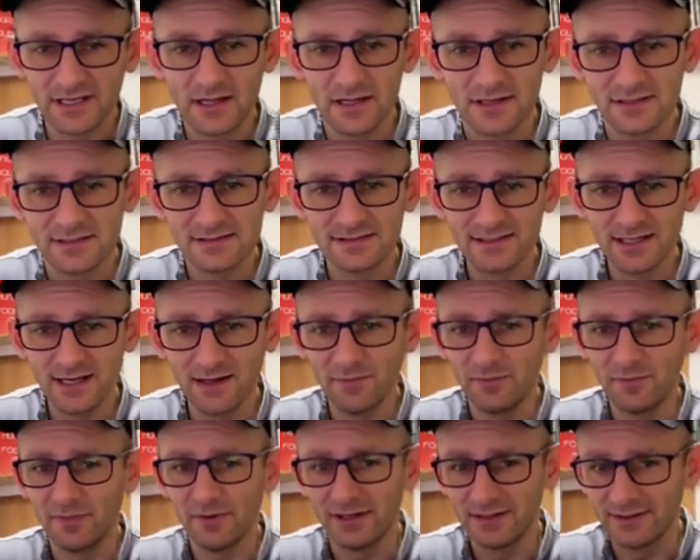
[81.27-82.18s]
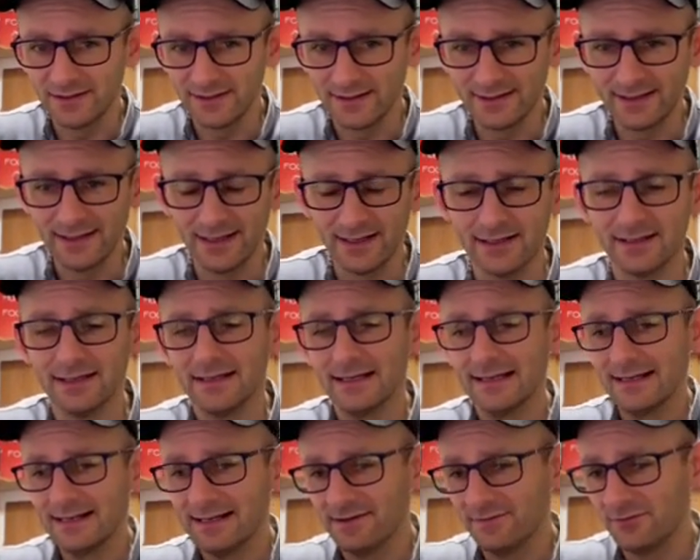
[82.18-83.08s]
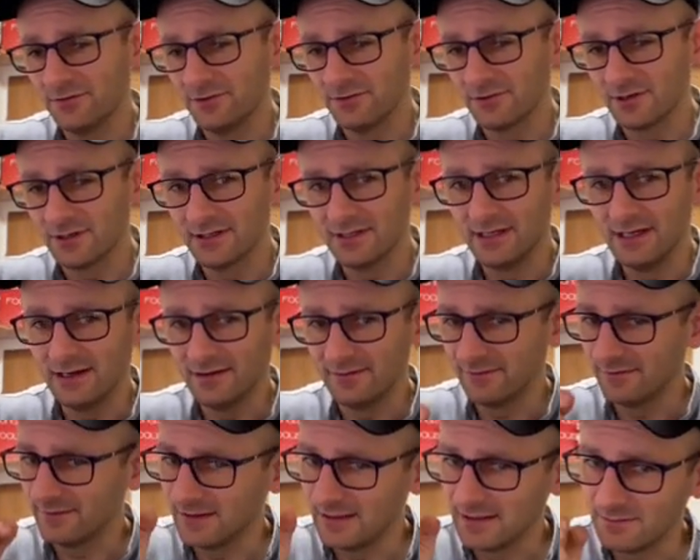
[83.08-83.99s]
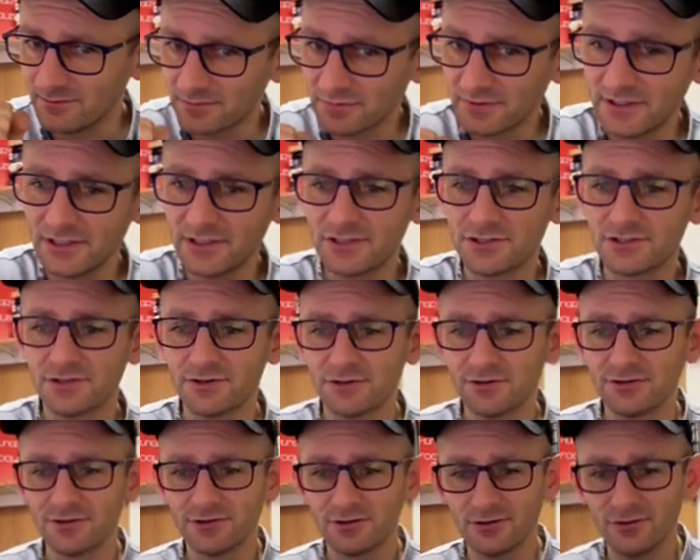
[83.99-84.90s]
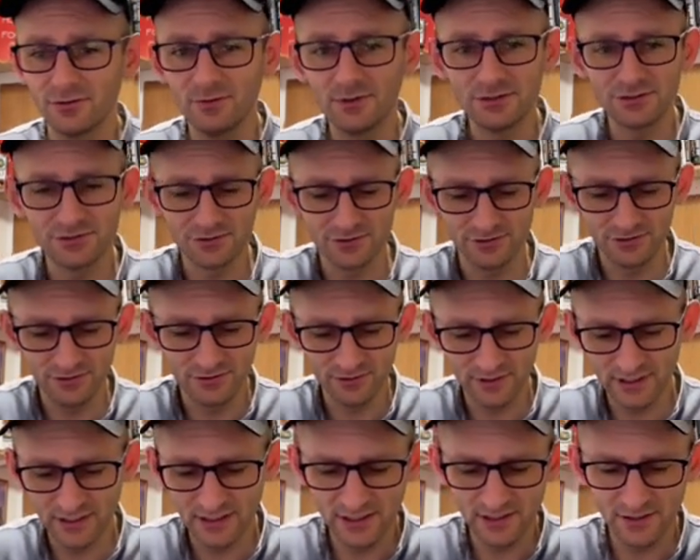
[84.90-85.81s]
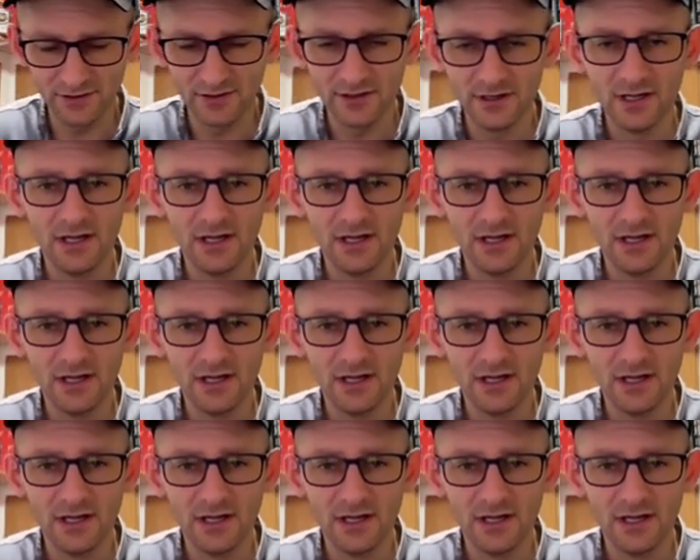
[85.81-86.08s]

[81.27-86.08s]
step, but again, if you're a dev, I'm pretty sure you know what you're doing here.